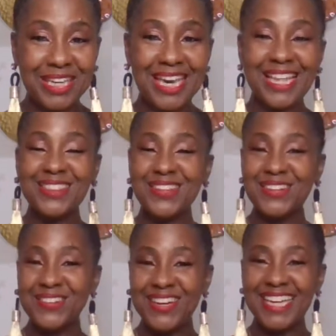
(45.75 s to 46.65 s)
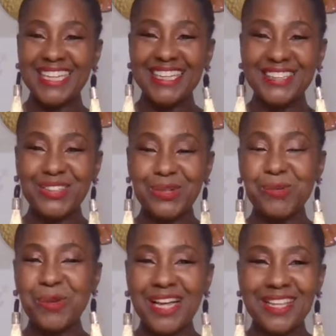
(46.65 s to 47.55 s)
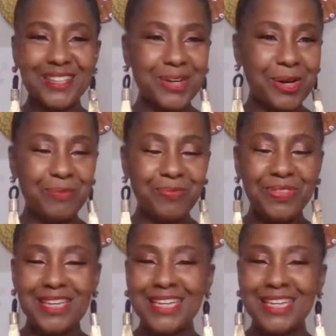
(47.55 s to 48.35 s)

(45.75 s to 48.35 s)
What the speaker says: Hello, welcome.